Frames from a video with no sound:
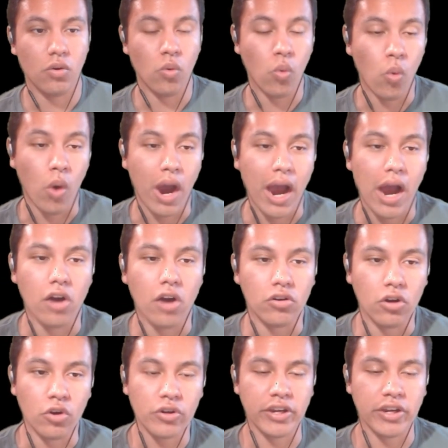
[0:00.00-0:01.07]

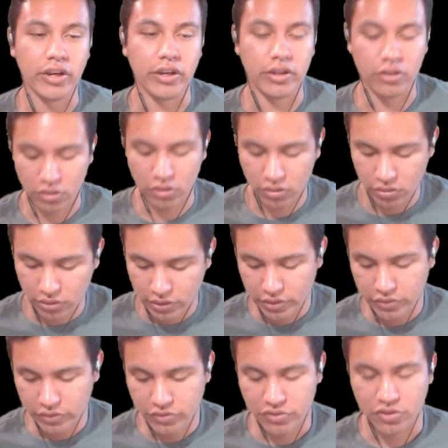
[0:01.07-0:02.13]
Wow, okay.
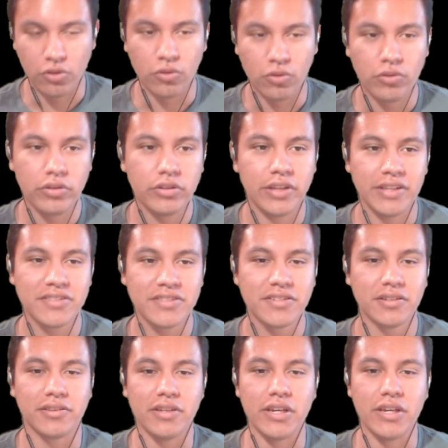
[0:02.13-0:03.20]
So, that's
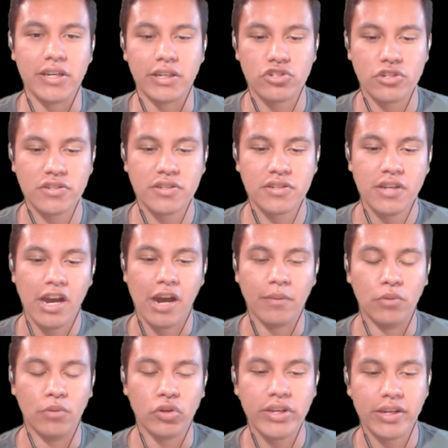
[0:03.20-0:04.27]
the thing, it's just,
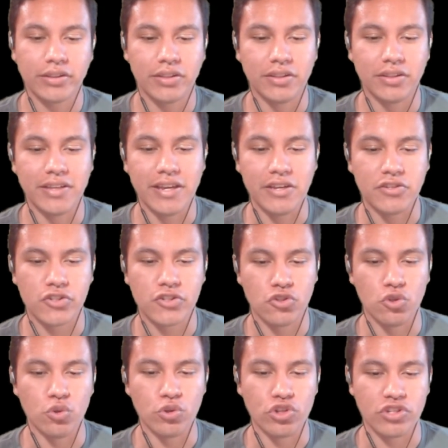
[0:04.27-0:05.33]
I'm looking at the days
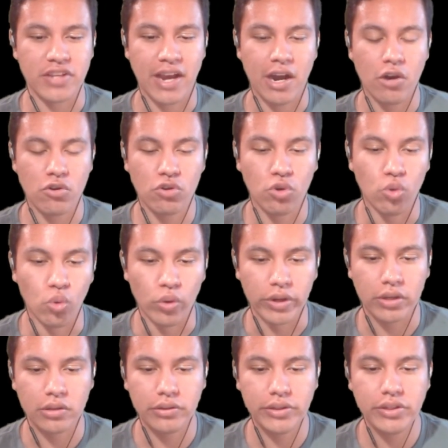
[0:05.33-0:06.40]
too, just how
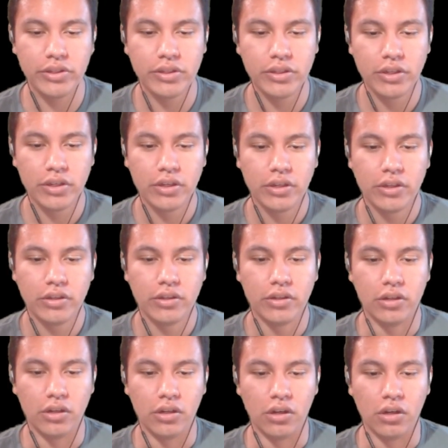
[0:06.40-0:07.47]
quickly,
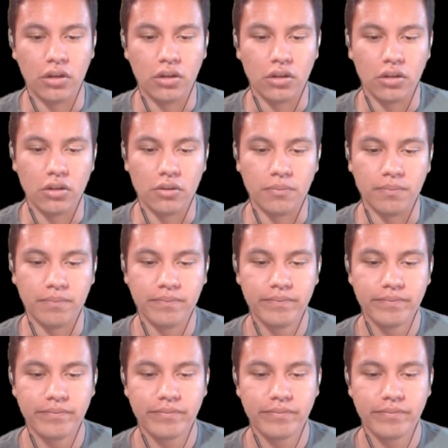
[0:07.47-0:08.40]
the